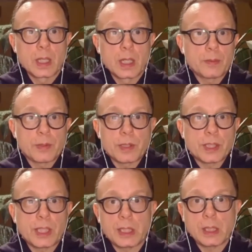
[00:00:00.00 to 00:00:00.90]
I
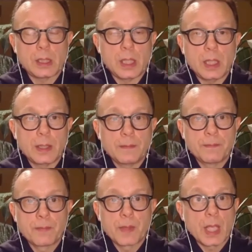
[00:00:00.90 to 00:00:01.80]
appreciate it a lot.
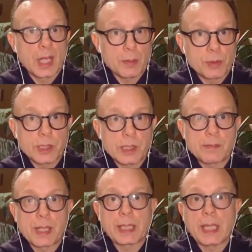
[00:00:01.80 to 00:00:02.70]
And I appreciate
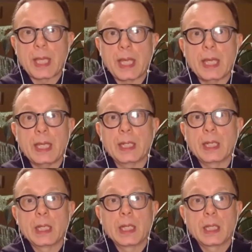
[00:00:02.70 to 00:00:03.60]
my cat,
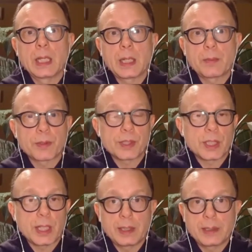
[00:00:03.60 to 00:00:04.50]
and I
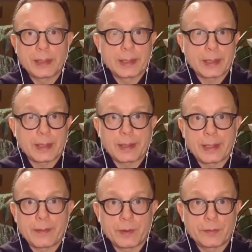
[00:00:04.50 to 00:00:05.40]
appreciate, like, I
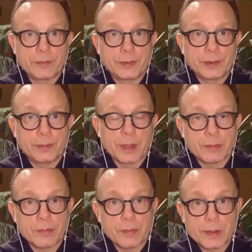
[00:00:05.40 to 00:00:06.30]
have good food in my
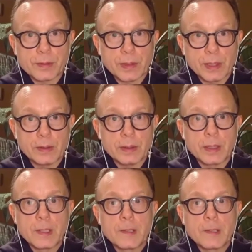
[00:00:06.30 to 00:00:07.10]
refrigerator.